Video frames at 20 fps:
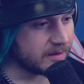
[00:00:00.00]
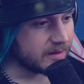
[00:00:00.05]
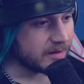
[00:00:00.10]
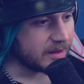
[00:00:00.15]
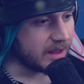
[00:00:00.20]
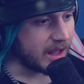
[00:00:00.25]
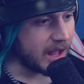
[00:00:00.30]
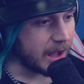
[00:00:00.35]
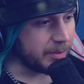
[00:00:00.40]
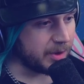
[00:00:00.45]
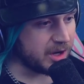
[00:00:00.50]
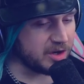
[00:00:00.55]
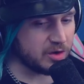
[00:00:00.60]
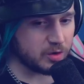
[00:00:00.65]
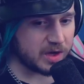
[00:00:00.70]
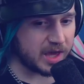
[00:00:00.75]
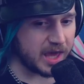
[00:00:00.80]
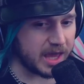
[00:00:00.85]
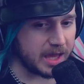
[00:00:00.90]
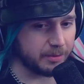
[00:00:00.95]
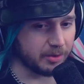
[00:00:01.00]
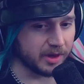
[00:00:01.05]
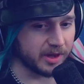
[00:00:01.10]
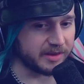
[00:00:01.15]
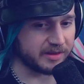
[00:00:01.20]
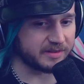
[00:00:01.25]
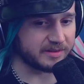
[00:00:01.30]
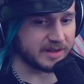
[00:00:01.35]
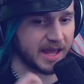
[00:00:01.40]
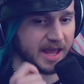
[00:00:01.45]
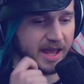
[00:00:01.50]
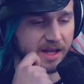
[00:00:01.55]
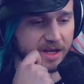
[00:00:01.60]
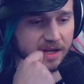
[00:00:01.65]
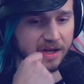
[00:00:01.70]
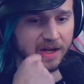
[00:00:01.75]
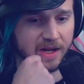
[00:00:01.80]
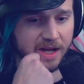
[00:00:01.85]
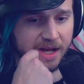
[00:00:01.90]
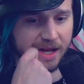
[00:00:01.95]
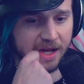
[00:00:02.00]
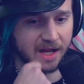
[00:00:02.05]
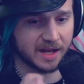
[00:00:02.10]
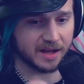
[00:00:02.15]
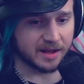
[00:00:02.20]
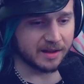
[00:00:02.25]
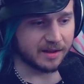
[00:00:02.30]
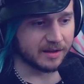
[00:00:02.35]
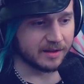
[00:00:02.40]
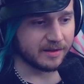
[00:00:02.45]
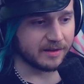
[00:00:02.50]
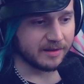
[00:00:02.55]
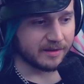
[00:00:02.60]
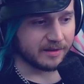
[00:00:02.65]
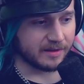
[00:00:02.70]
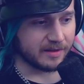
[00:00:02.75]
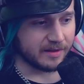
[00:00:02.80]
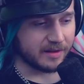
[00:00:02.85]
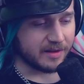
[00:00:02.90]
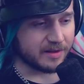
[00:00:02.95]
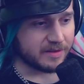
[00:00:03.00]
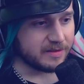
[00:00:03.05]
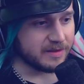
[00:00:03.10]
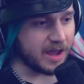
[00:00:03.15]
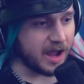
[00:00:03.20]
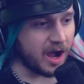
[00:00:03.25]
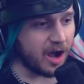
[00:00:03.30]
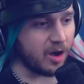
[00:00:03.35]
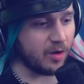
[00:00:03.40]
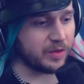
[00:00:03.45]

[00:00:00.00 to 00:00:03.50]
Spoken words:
I'm going to do Cable instead. No,